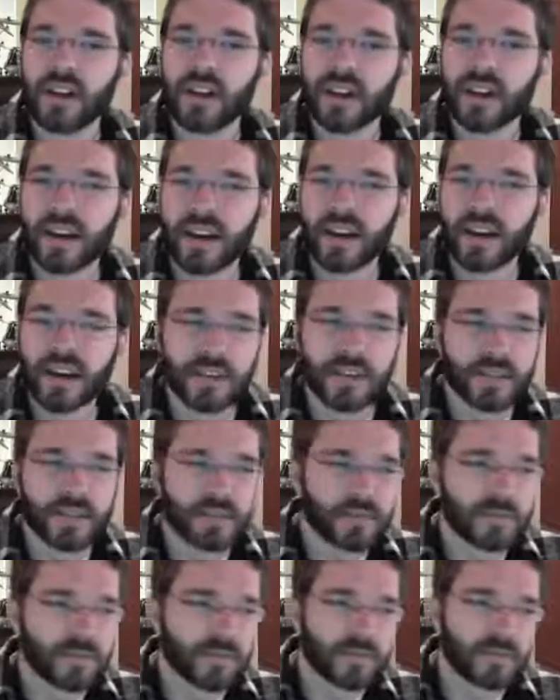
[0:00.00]
uh,
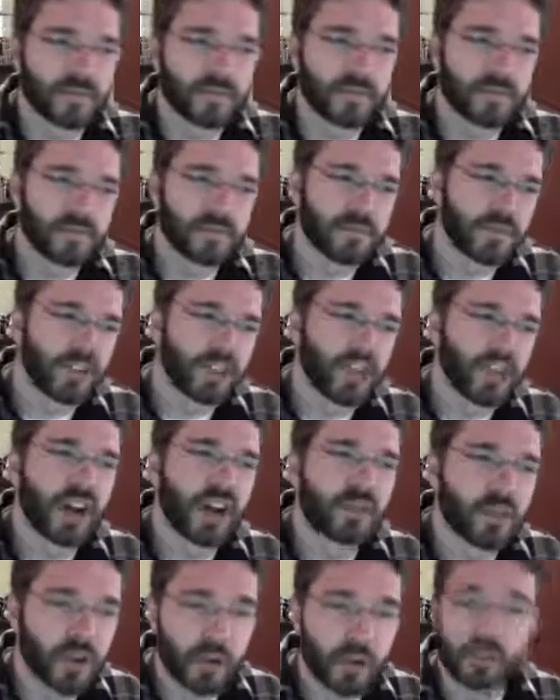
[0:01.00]

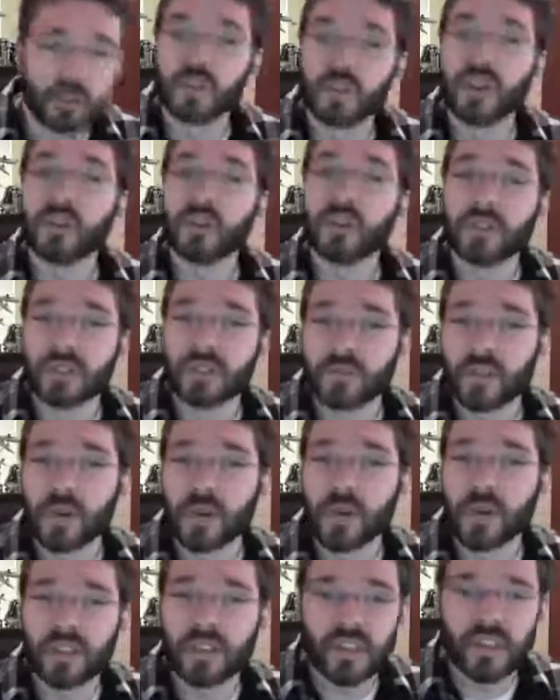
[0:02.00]
genre or field of
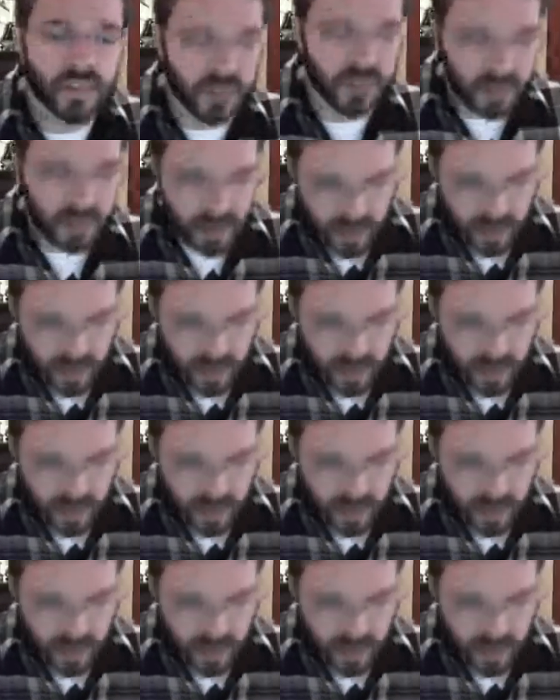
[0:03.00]
doing things.